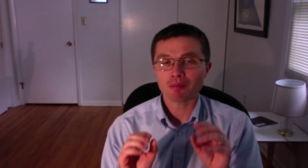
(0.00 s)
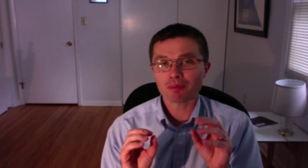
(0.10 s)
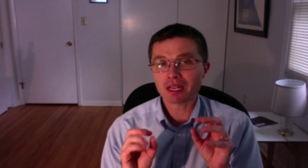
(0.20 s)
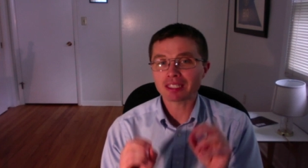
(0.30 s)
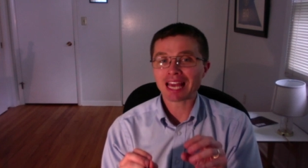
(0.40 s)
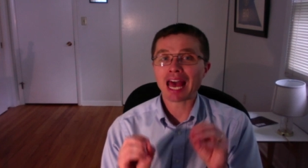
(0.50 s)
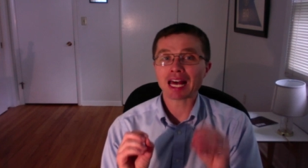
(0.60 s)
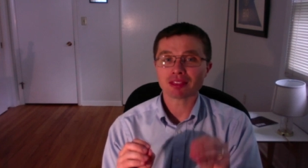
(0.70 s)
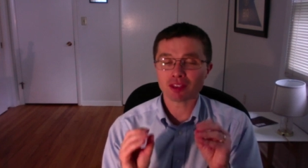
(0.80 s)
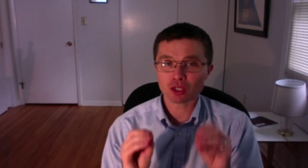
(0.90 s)
Because
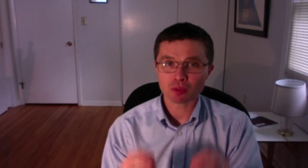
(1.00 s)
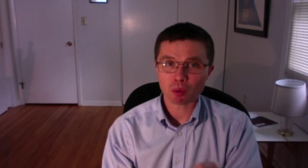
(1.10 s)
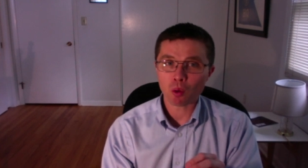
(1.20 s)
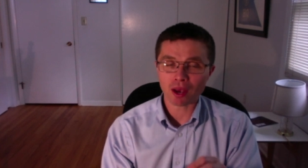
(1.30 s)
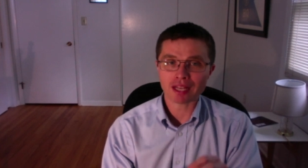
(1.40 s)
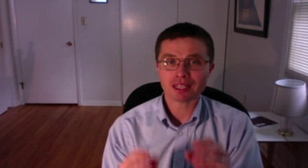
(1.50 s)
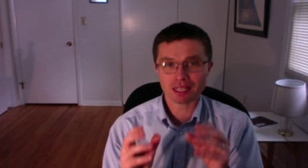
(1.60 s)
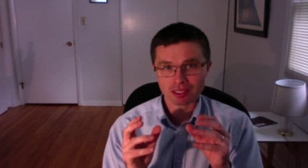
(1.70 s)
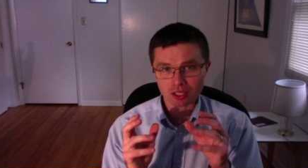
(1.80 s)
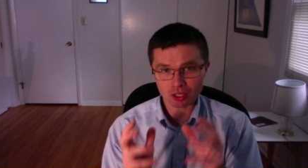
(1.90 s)
at this point,
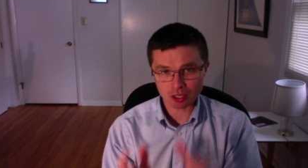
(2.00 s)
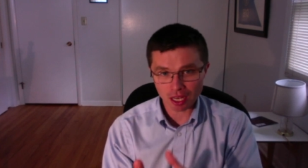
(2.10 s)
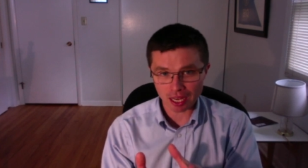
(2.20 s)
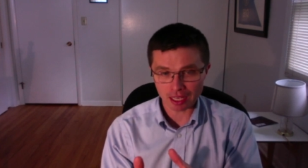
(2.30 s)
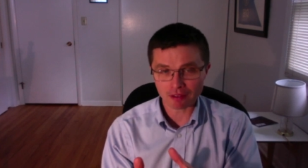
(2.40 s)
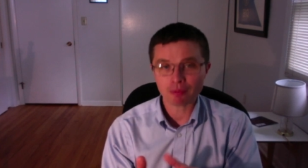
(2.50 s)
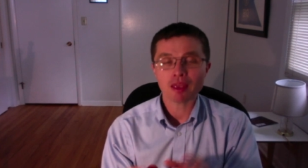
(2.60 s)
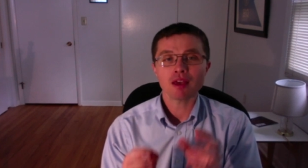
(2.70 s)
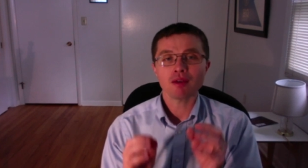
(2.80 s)
his son,